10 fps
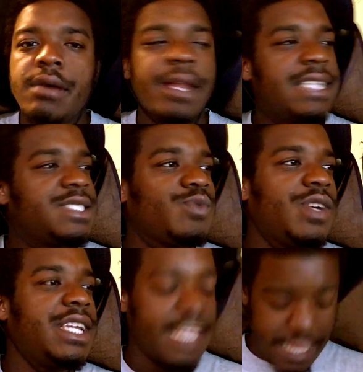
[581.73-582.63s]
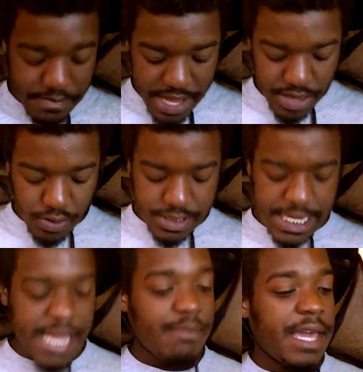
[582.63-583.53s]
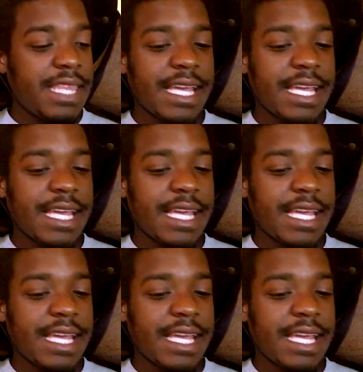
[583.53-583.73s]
But I just wanted to give my little take, man.